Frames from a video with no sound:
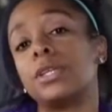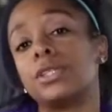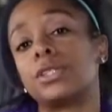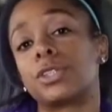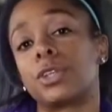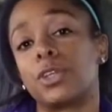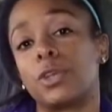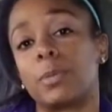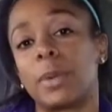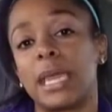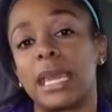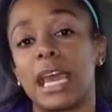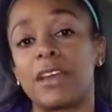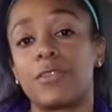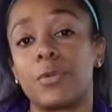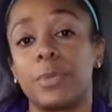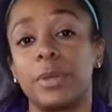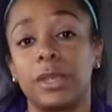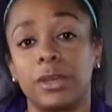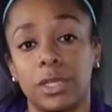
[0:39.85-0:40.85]
So you might have
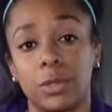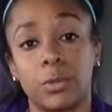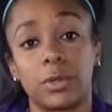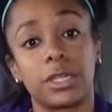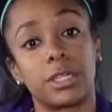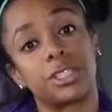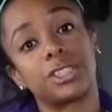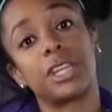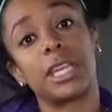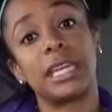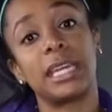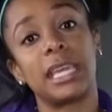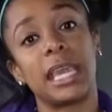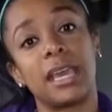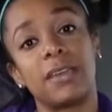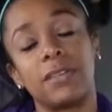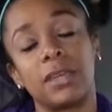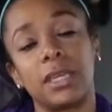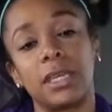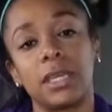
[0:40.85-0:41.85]
a period where you're training
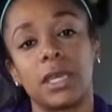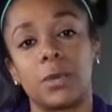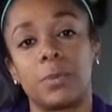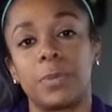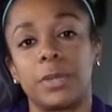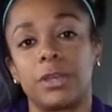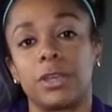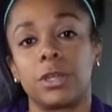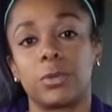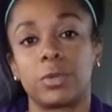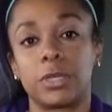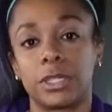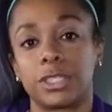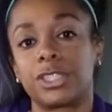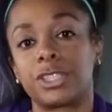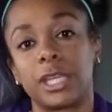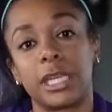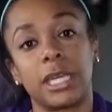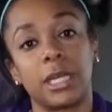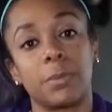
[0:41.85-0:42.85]
heavy, a period where you're
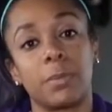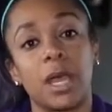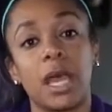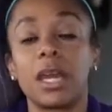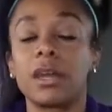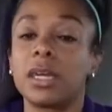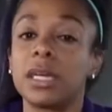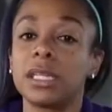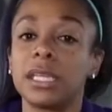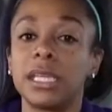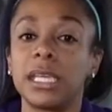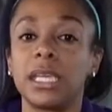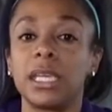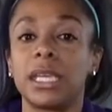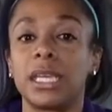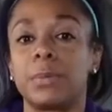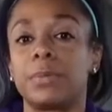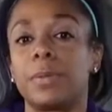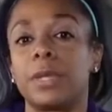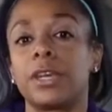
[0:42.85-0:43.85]
training moderately,
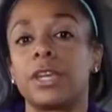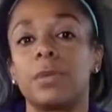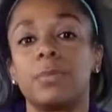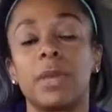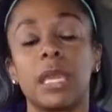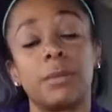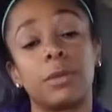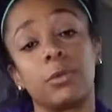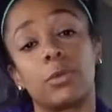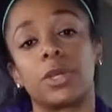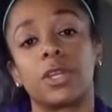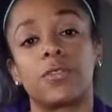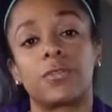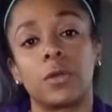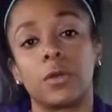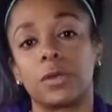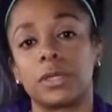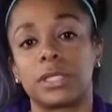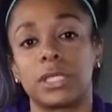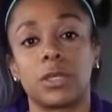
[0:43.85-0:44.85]
and period maybe where you're
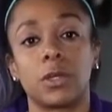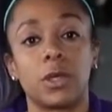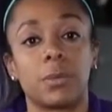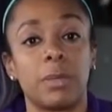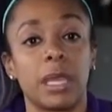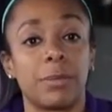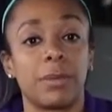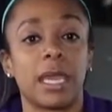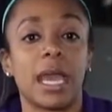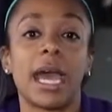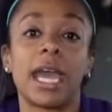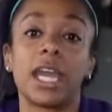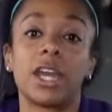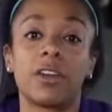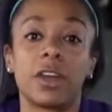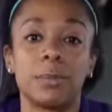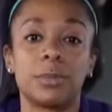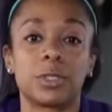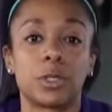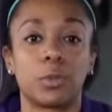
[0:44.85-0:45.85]
focusing on maybe
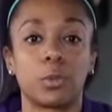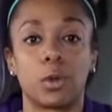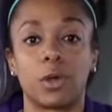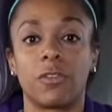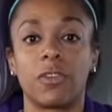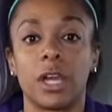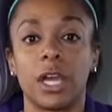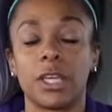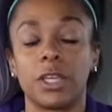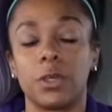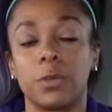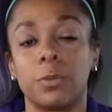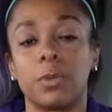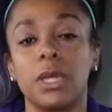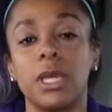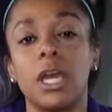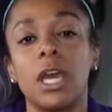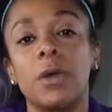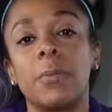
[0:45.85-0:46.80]
higher reps or more volume.